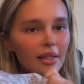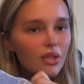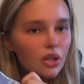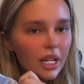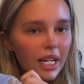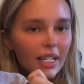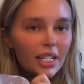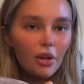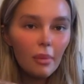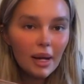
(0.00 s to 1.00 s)
stunning.
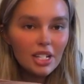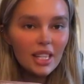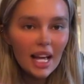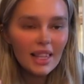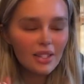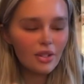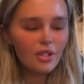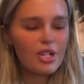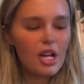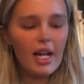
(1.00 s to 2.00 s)
Can you imagine that in the
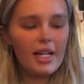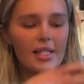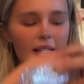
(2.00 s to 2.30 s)
sunshine?